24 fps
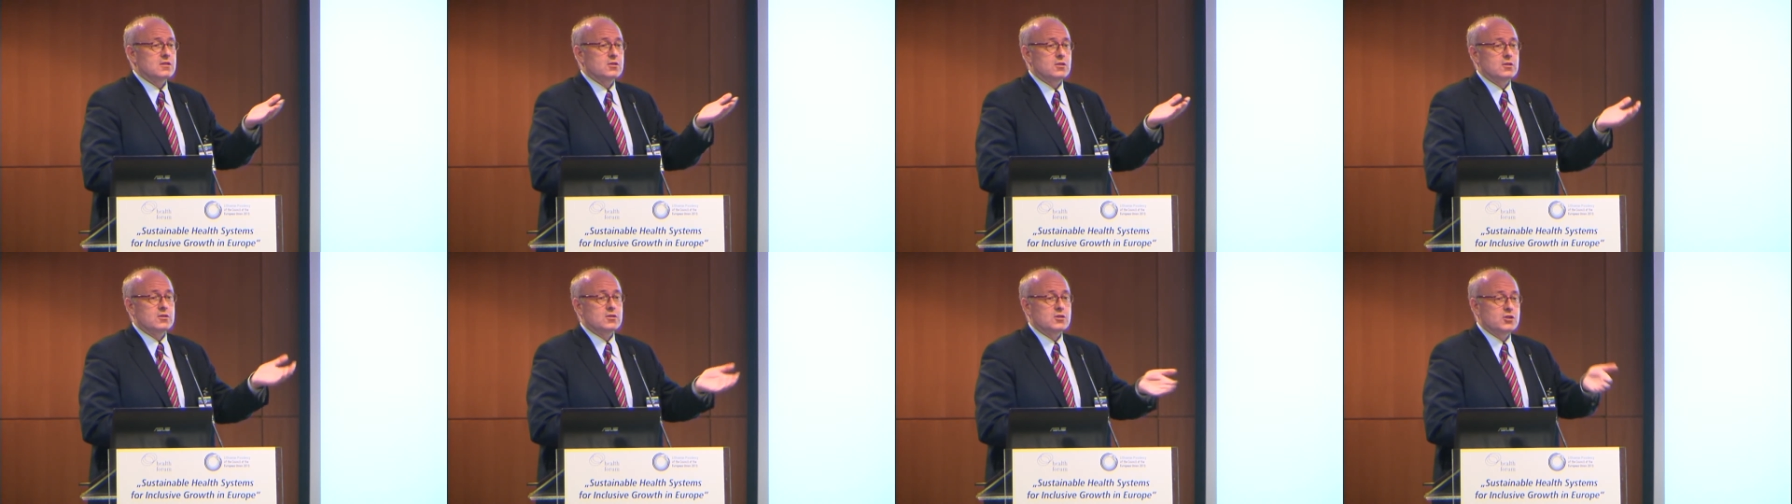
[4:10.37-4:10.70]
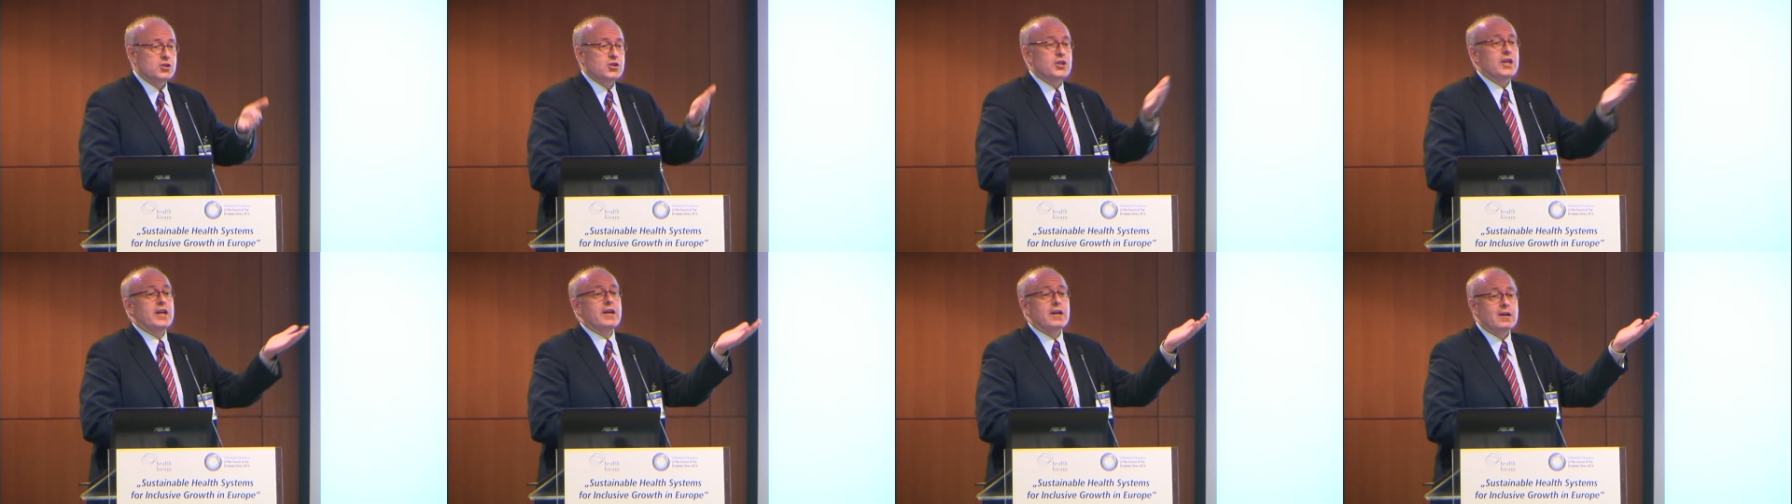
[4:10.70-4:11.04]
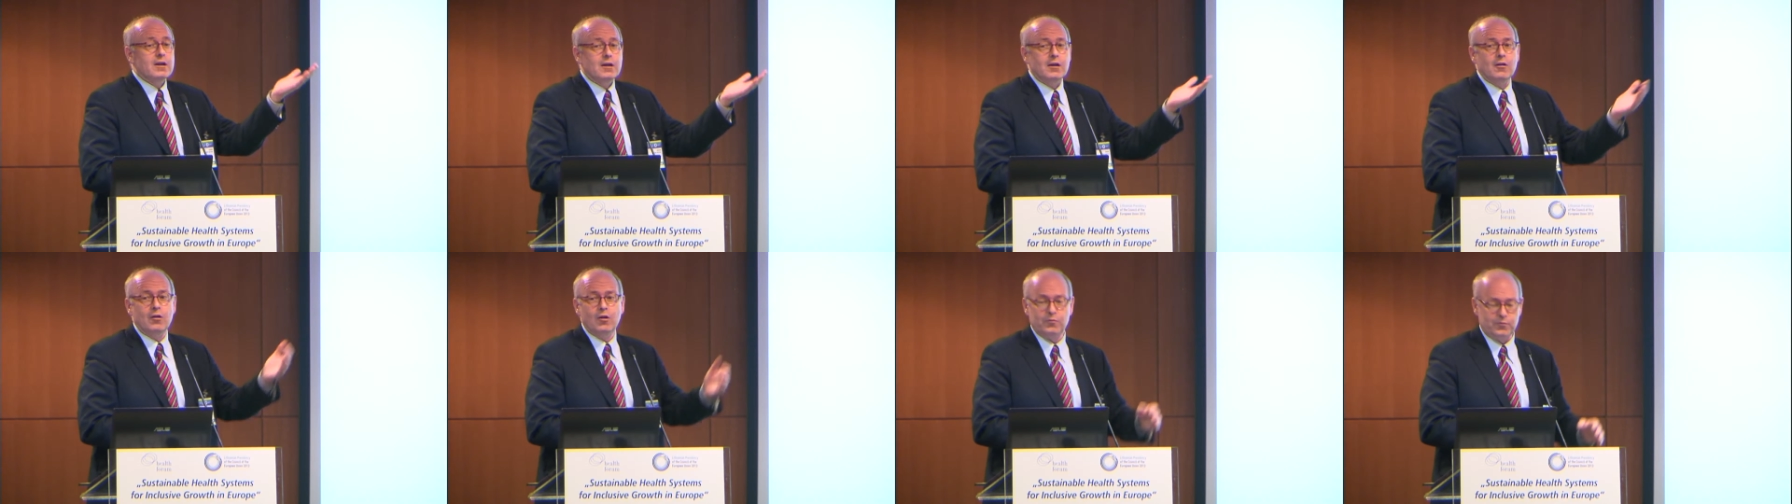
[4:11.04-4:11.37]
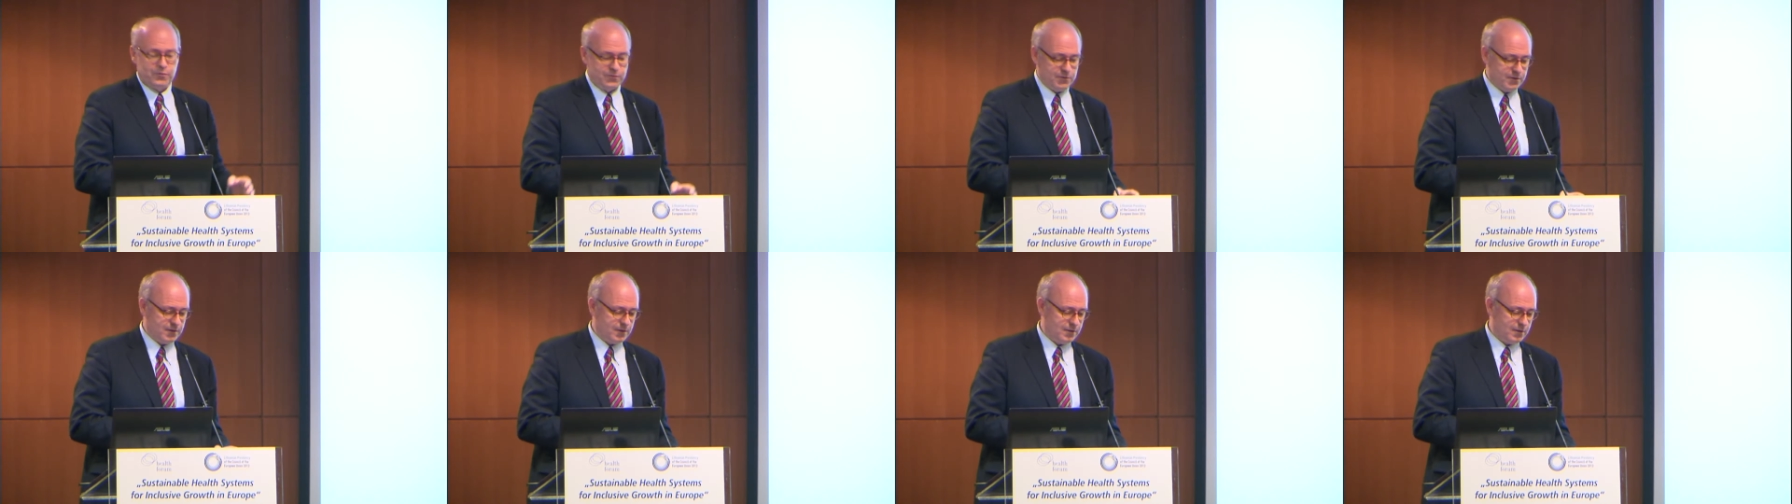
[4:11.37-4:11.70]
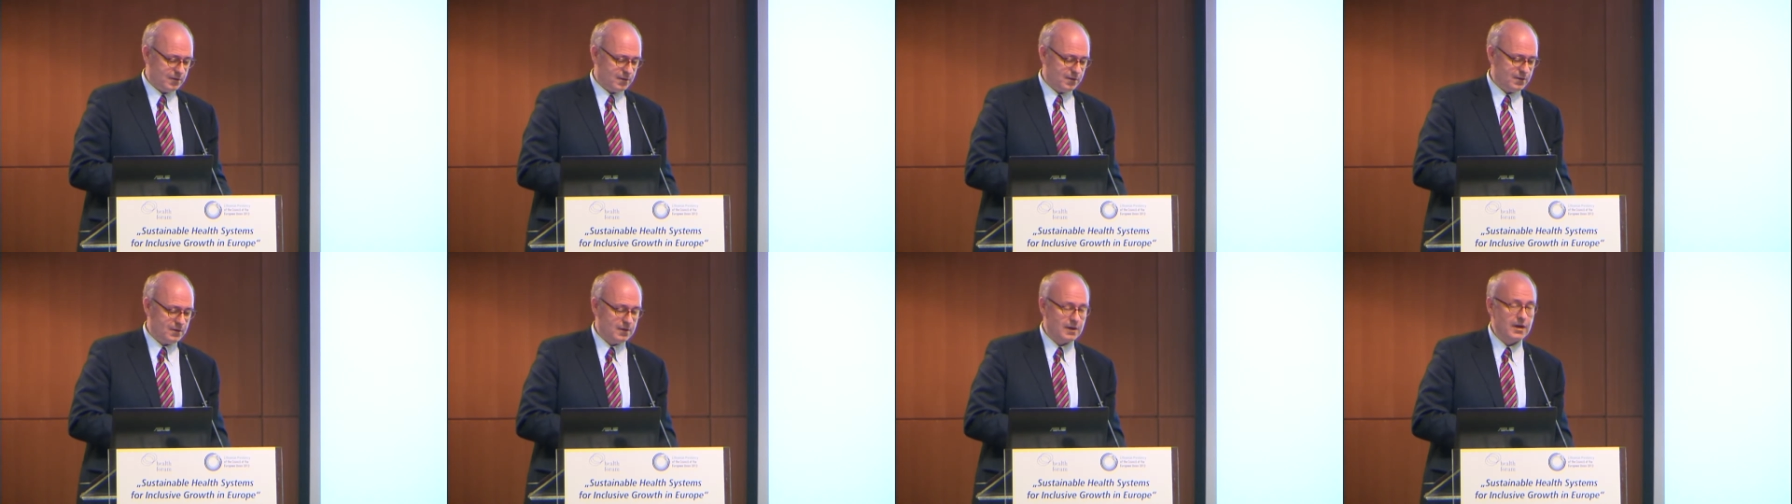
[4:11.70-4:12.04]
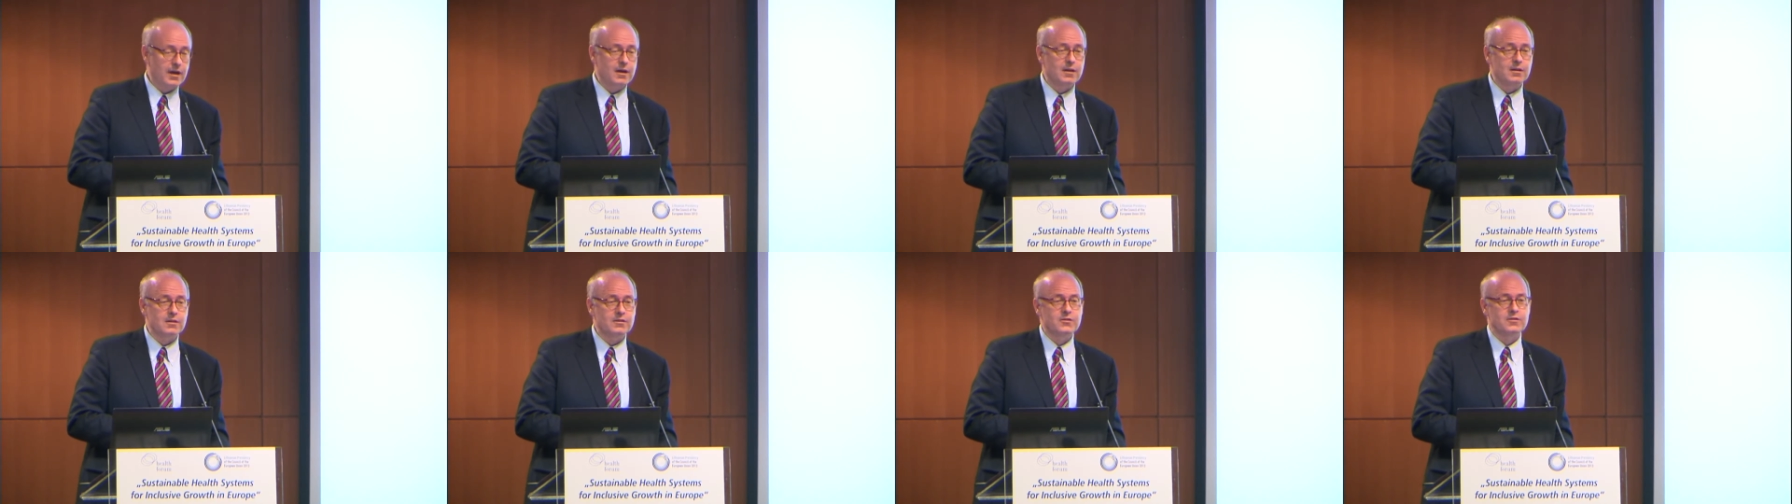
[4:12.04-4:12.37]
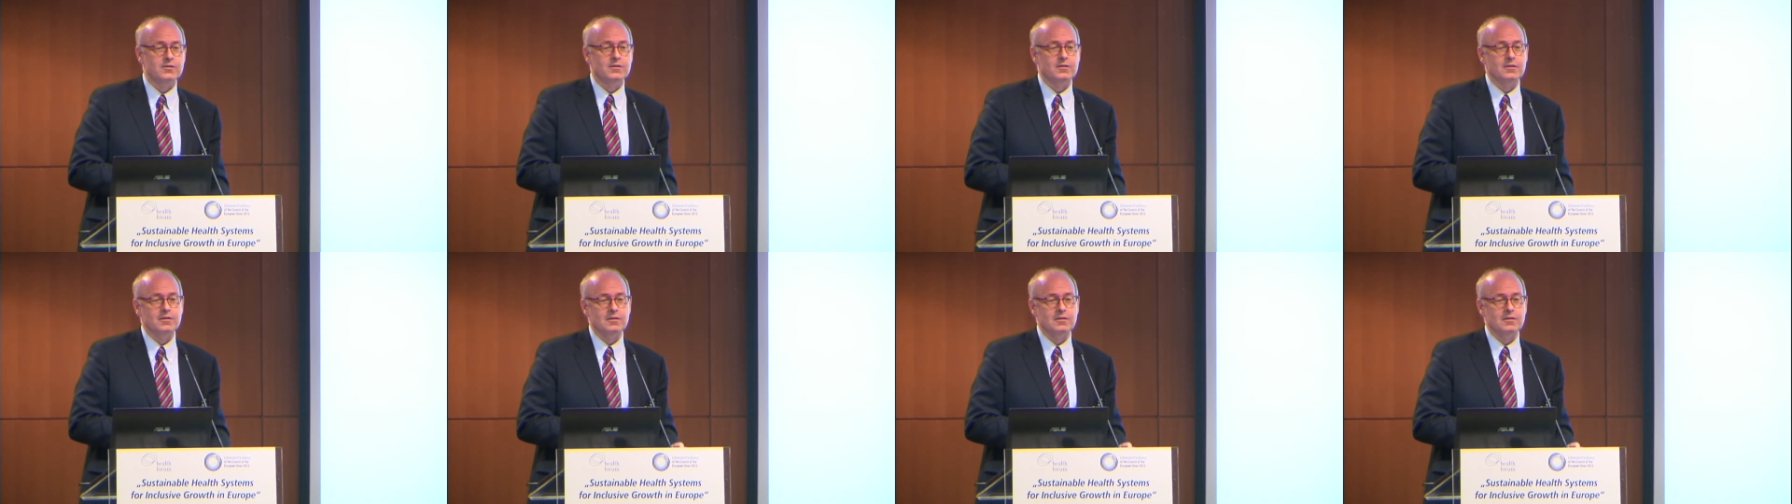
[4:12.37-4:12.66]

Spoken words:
share of health